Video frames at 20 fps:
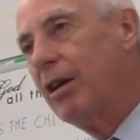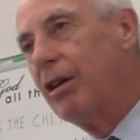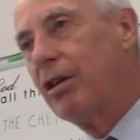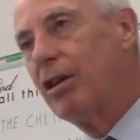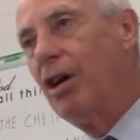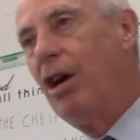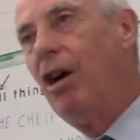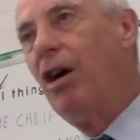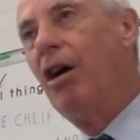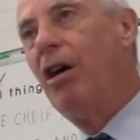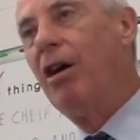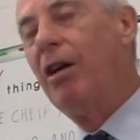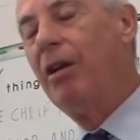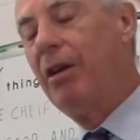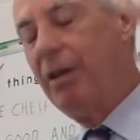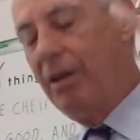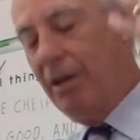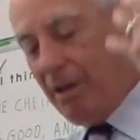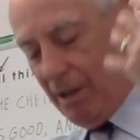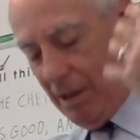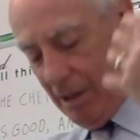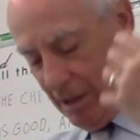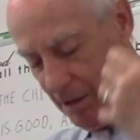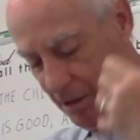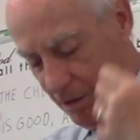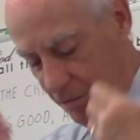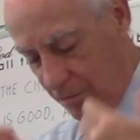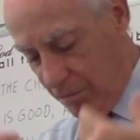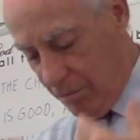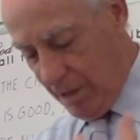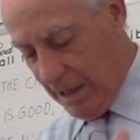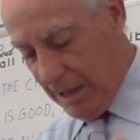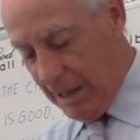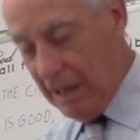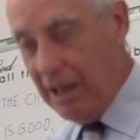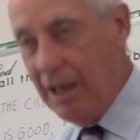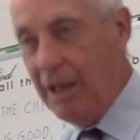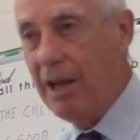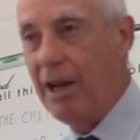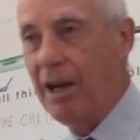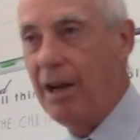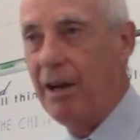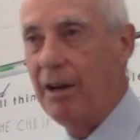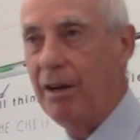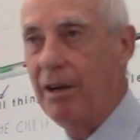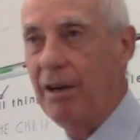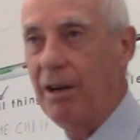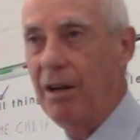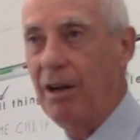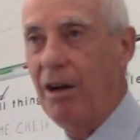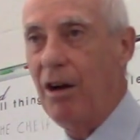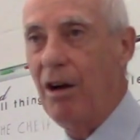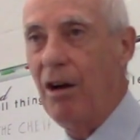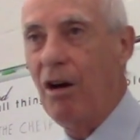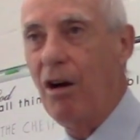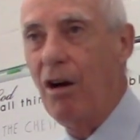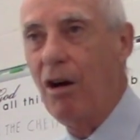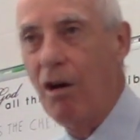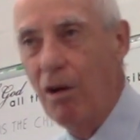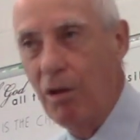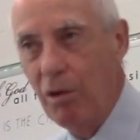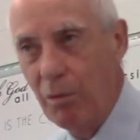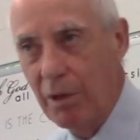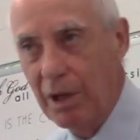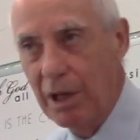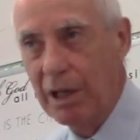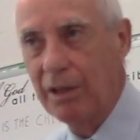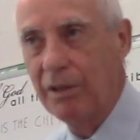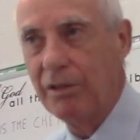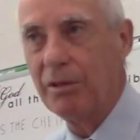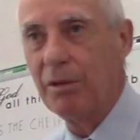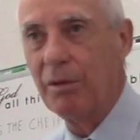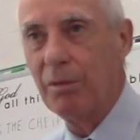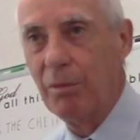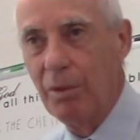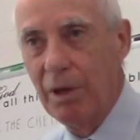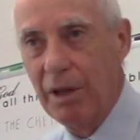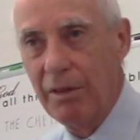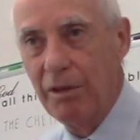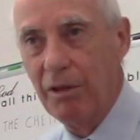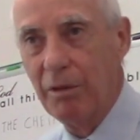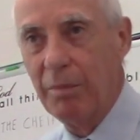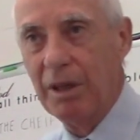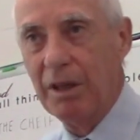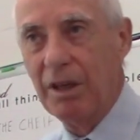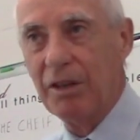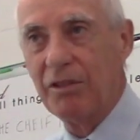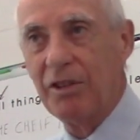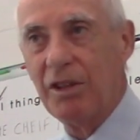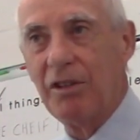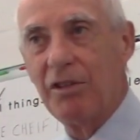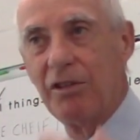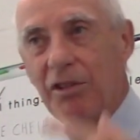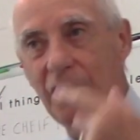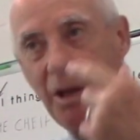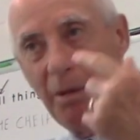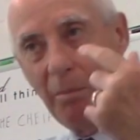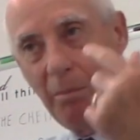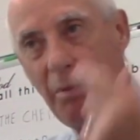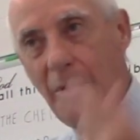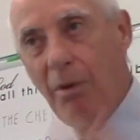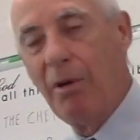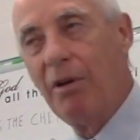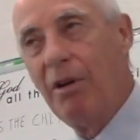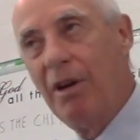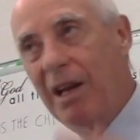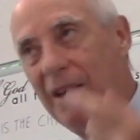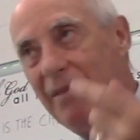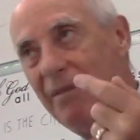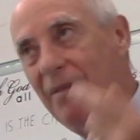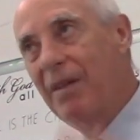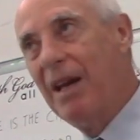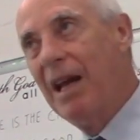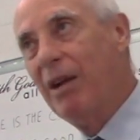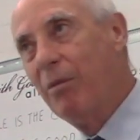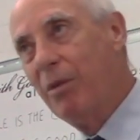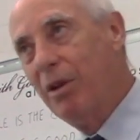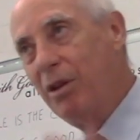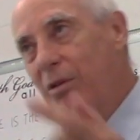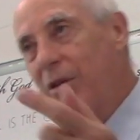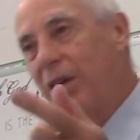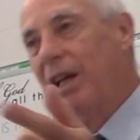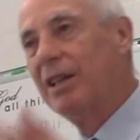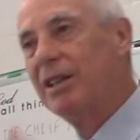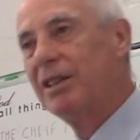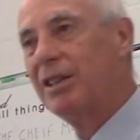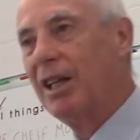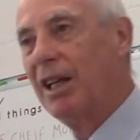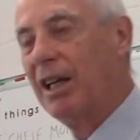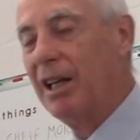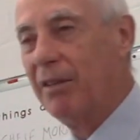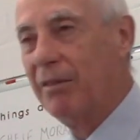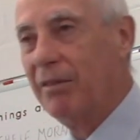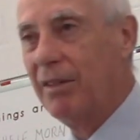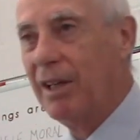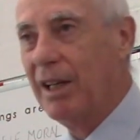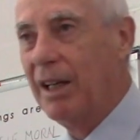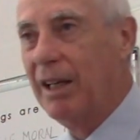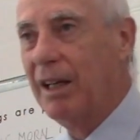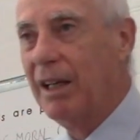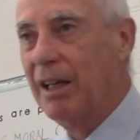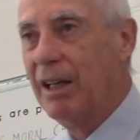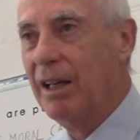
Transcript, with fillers: God is right in there, always with you, because this is an important event when you get saved. Eh?